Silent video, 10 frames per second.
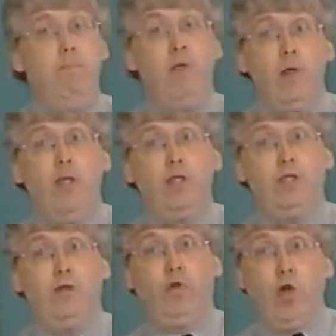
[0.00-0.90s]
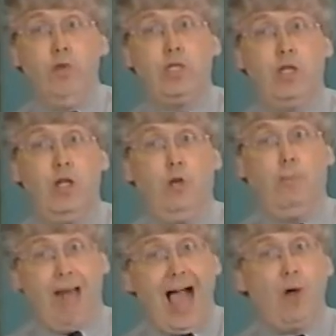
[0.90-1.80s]
millions of low-skilled
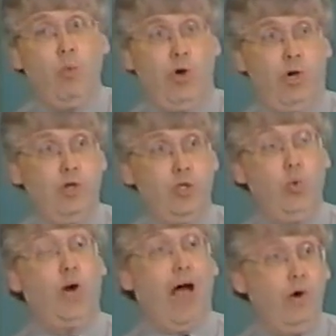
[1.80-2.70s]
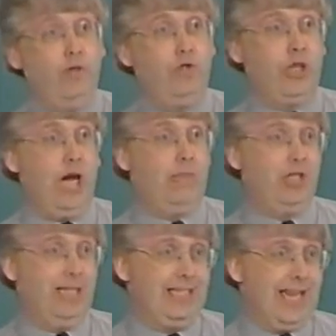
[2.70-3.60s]
black workers who were out of jobs
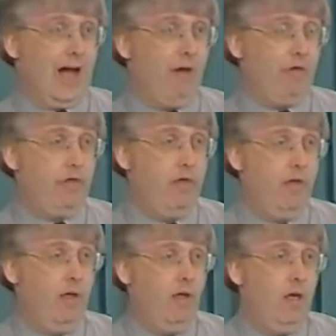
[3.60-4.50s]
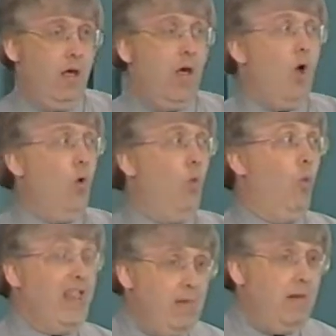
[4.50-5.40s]
in the South.
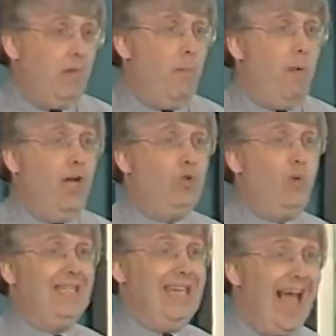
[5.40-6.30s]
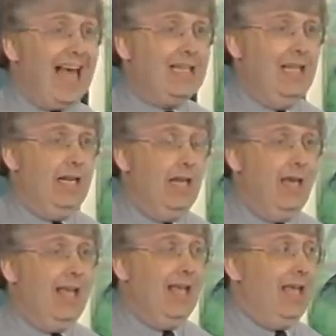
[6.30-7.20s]
When the minimum wage was enacted,
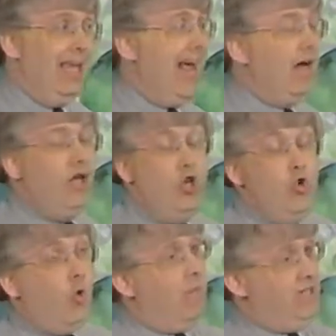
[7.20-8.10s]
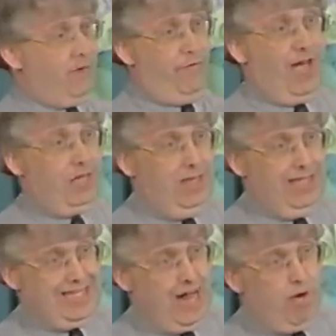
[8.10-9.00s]
it had an enormous effect in the
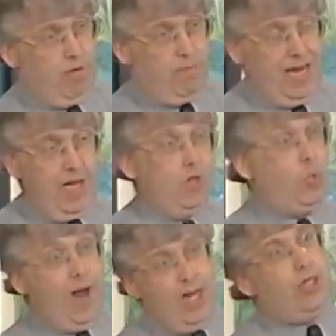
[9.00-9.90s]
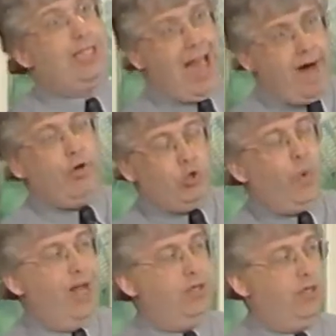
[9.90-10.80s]
South because average
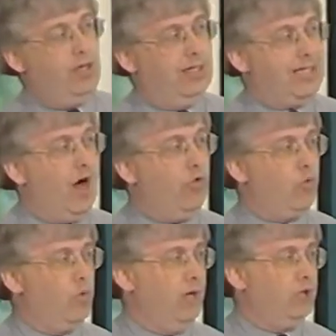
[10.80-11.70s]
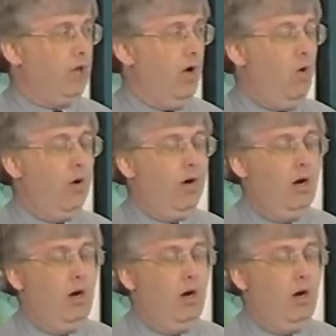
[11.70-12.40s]
wages in the South were much lower.